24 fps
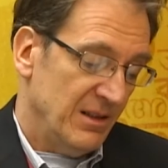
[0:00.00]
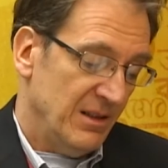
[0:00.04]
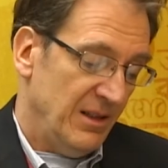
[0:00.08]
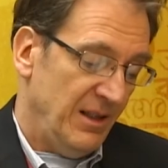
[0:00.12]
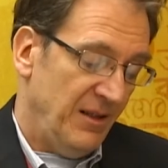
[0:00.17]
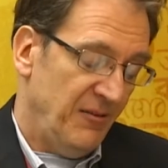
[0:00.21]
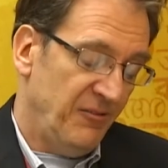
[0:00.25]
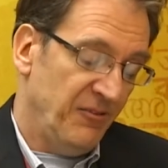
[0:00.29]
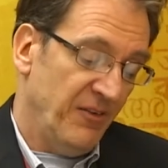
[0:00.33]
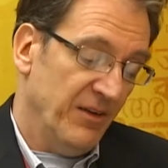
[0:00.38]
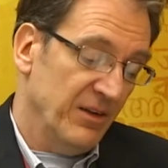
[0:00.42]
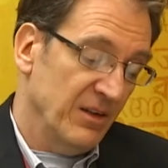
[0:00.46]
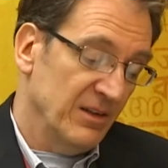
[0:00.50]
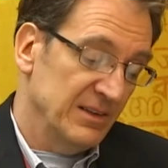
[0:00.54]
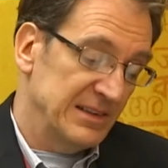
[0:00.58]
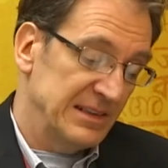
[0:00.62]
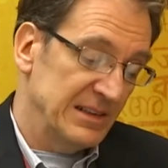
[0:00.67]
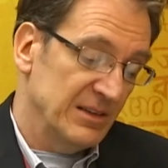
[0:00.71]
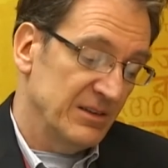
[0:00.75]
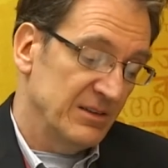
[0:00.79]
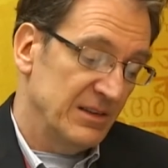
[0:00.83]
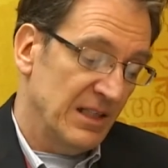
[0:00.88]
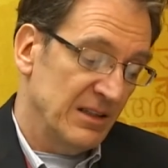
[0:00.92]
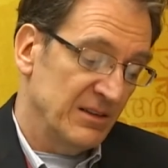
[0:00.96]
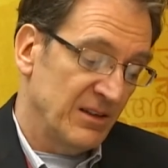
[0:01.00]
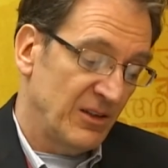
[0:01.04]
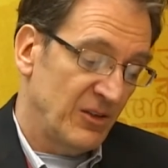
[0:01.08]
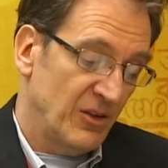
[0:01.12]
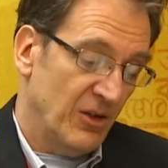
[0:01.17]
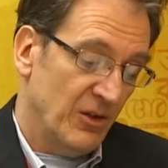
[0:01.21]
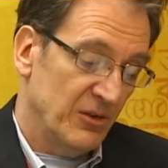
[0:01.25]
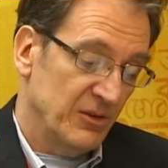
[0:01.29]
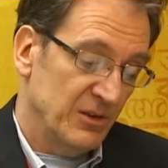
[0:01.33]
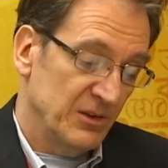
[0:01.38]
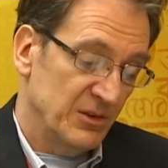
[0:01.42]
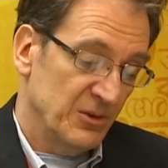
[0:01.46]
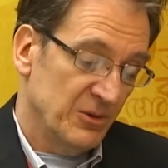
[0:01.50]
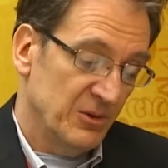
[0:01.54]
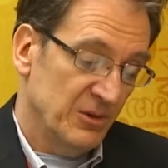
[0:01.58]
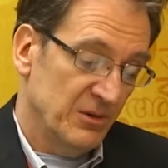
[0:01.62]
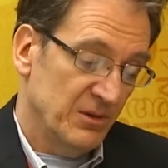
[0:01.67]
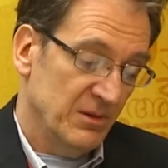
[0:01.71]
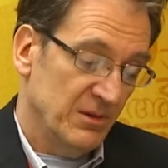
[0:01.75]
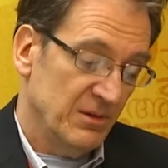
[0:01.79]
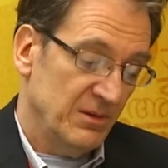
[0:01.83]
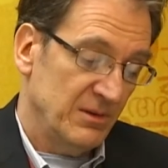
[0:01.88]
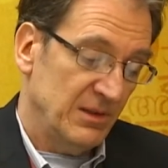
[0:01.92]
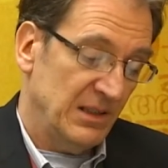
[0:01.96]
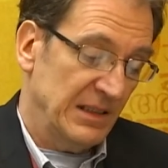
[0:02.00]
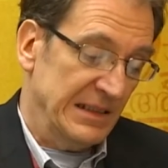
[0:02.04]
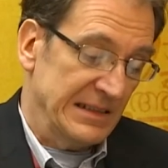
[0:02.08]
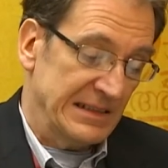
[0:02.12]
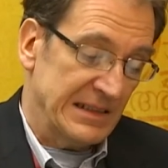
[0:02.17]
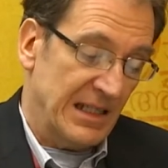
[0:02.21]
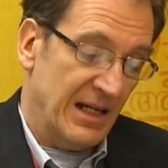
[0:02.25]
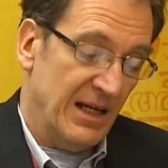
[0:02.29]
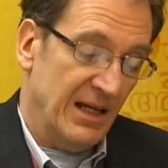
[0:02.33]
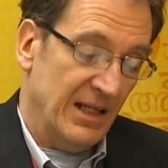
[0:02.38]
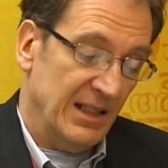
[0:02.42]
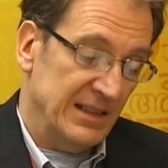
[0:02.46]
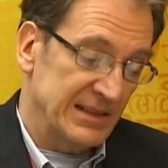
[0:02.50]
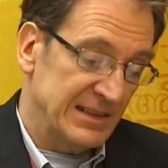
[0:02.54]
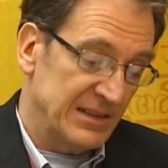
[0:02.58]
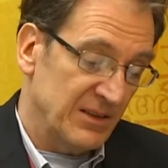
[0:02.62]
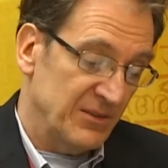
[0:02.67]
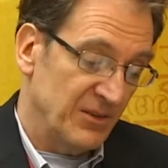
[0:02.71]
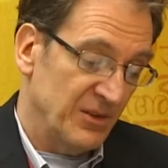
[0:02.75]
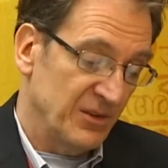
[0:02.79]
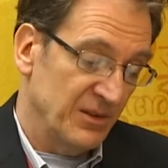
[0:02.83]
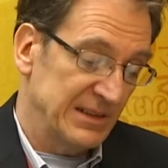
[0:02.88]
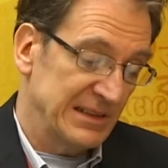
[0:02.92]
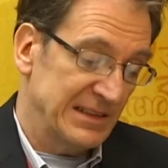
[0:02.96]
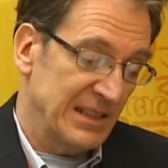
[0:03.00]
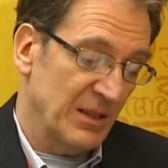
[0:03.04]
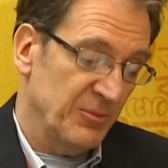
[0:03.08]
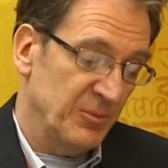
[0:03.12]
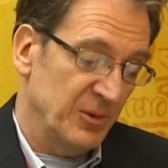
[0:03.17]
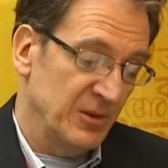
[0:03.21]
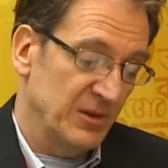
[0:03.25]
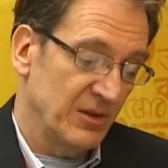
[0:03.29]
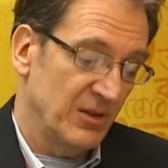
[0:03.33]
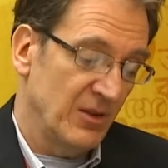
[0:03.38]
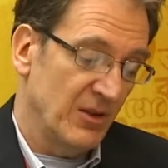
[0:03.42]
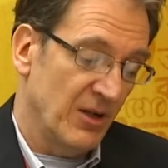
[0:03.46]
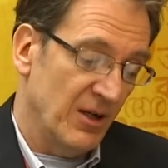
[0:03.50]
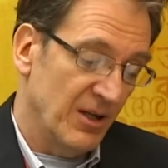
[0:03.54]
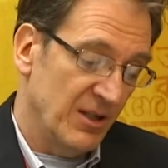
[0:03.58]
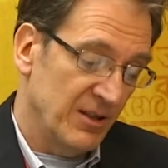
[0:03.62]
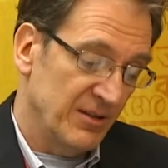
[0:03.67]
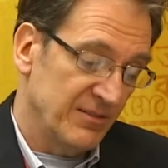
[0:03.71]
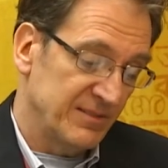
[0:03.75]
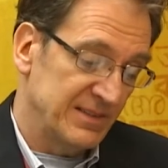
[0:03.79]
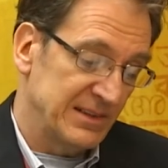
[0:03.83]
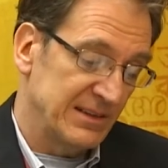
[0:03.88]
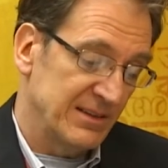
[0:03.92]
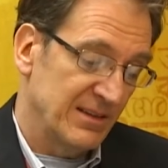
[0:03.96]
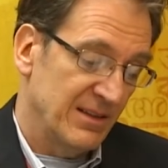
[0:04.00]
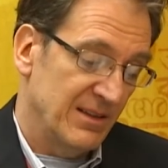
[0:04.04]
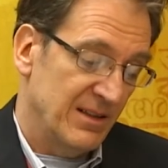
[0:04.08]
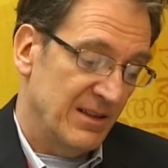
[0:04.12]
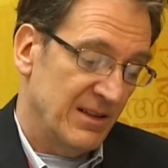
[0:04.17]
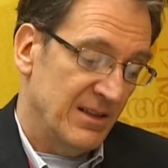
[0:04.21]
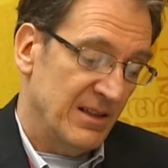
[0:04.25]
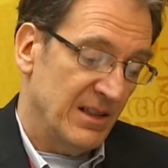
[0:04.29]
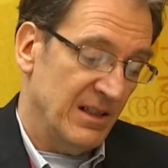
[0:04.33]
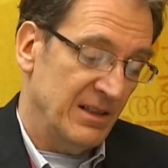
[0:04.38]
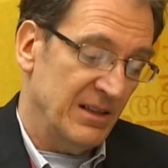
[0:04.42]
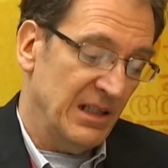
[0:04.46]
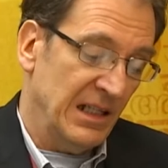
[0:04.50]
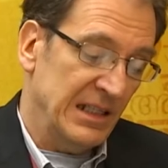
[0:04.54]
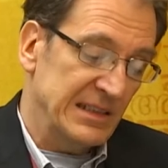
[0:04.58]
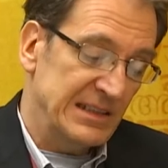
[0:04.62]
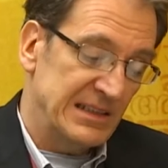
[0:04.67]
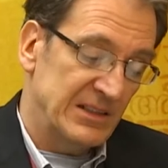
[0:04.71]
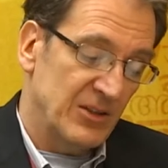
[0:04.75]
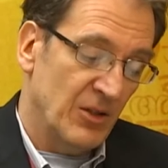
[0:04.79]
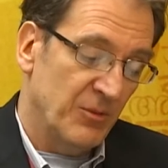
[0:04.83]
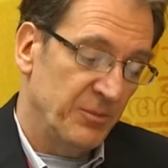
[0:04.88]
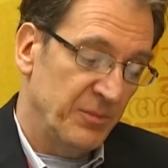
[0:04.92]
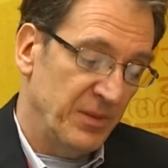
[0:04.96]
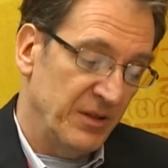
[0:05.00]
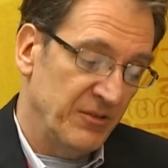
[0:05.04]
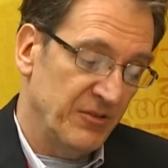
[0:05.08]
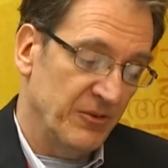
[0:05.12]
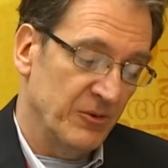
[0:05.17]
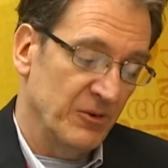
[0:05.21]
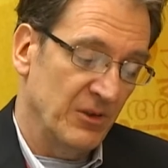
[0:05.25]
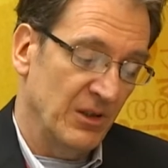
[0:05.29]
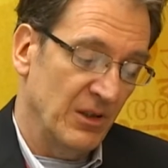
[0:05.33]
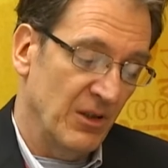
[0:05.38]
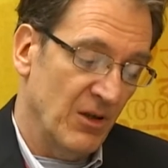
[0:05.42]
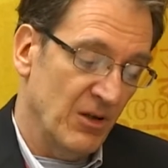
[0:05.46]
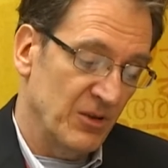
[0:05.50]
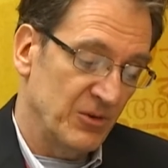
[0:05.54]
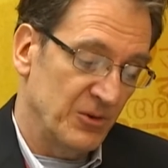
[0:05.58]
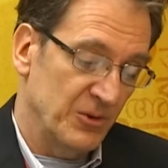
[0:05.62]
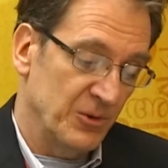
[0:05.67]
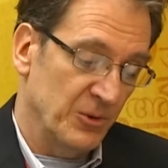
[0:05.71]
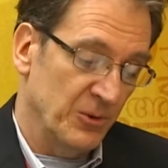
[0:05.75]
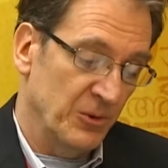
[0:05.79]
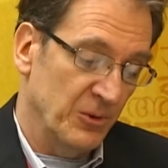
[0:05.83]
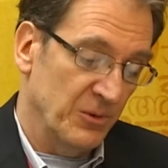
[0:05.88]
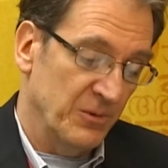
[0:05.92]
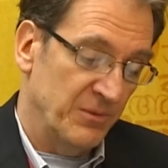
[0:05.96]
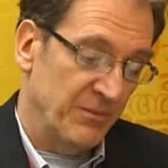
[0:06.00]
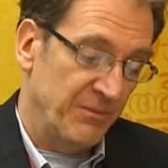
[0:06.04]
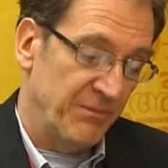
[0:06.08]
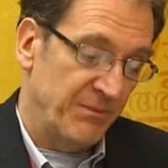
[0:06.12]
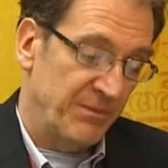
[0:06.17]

He follows her down a corridor, his eyes on her supple calves, and they stop before a locked door.